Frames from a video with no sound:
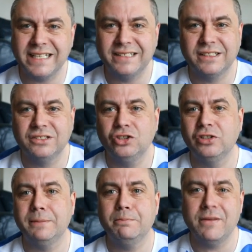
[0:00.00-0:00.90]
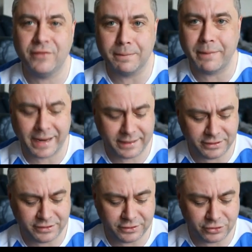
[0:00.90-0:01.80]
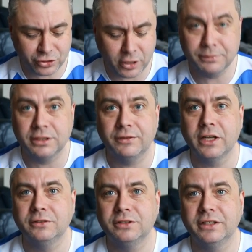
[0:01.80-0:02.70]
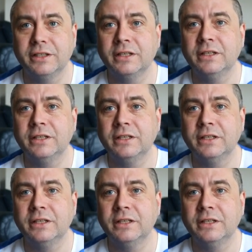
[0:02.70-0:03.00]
is there's usually mythic packages in the shop. So if I go to the